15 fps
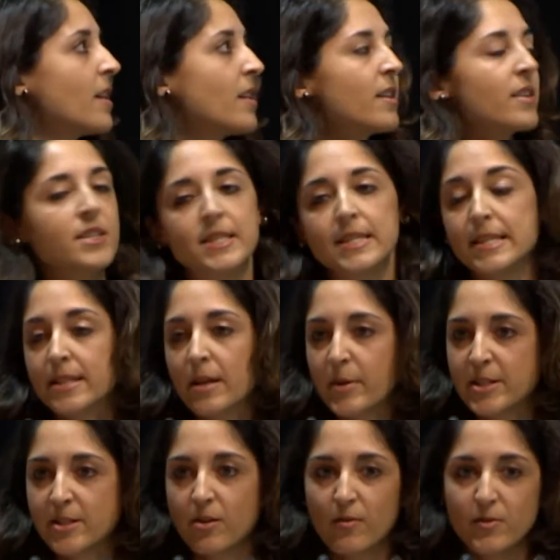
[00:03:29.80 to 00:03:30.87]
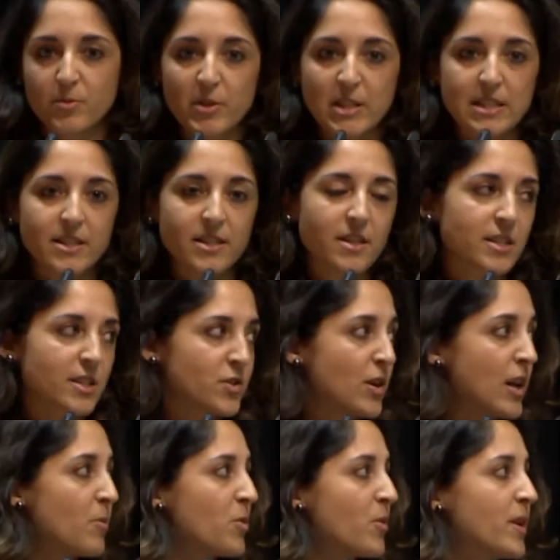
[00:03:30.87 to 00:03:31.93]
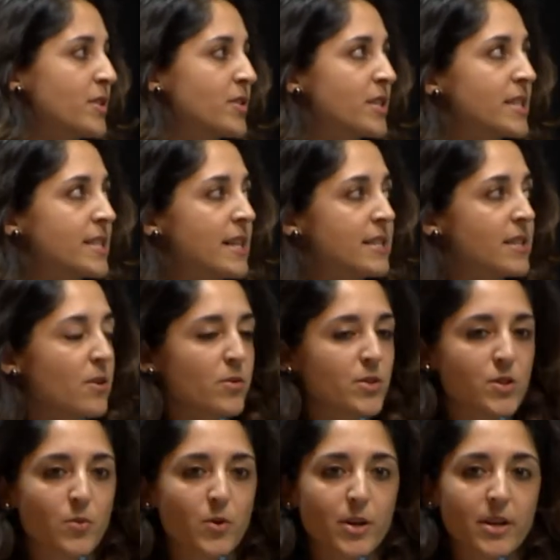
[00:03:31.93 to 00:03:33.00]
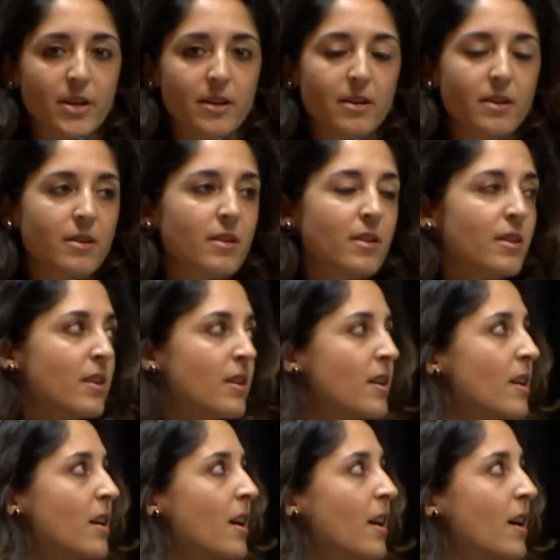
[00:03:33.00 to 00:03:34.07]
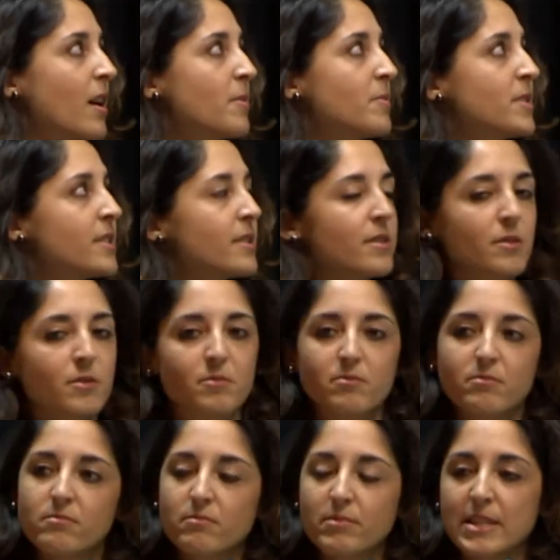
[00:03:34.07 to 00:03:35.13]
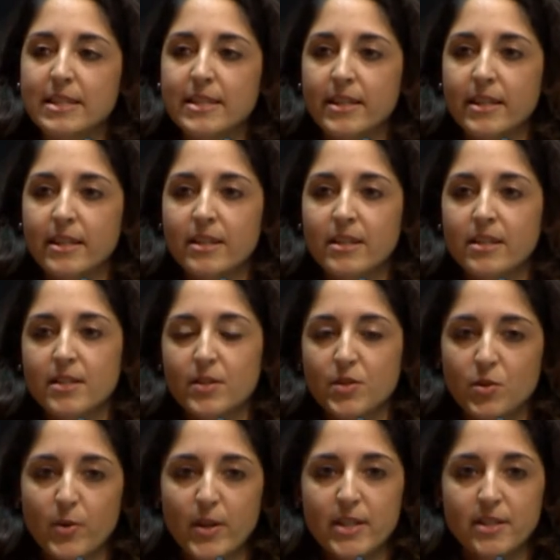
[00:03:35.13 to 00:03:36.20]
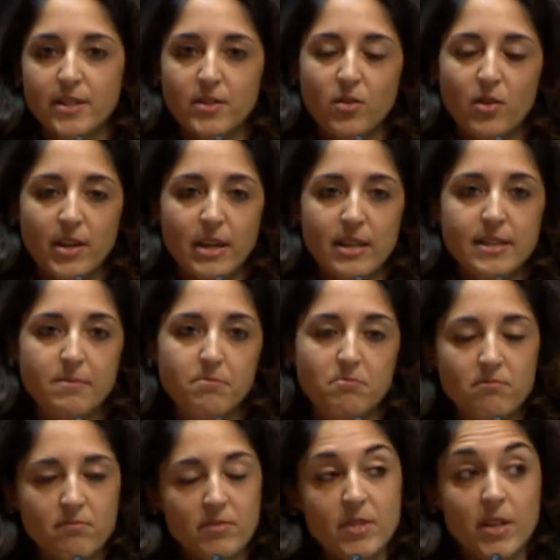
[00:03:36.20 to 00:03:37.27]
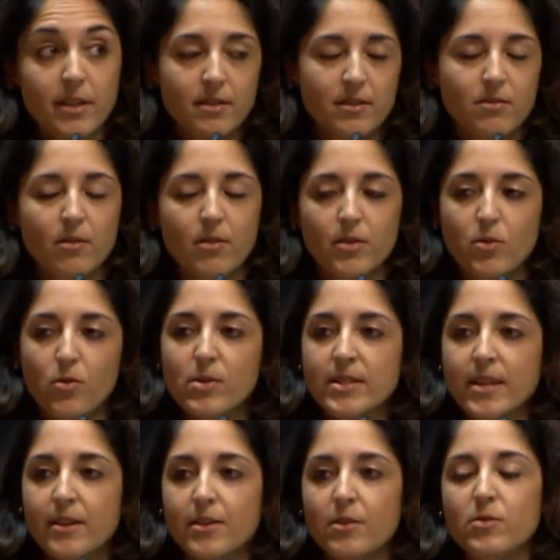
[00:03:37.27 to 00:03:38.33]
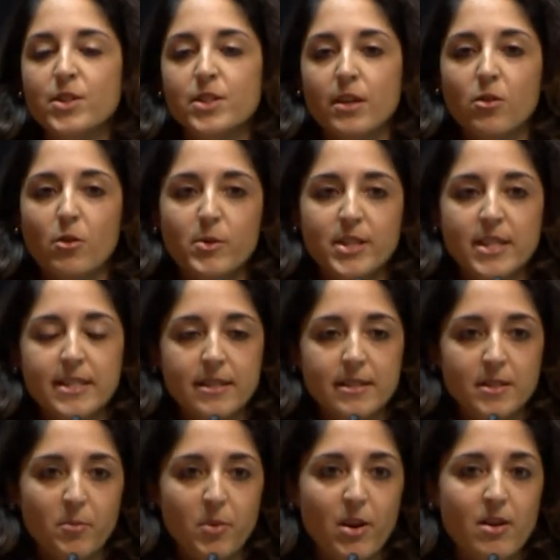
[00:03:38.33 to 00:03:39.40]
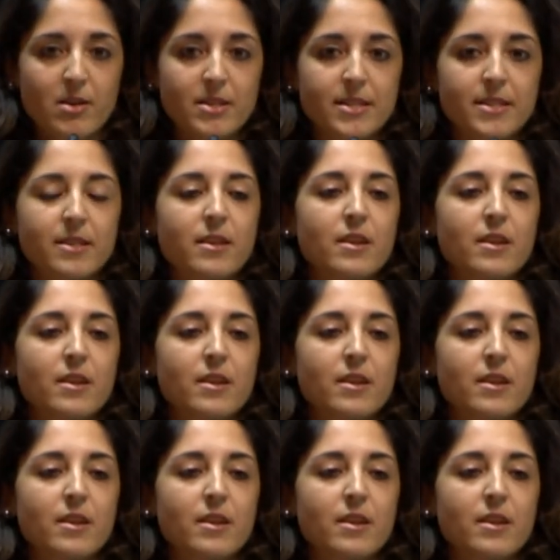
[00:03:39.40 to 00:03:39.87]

This is a schematic of the building, just to help you understand how it's working. The building is situated on a tunnel, on an old tunnel, which is accommodating the plant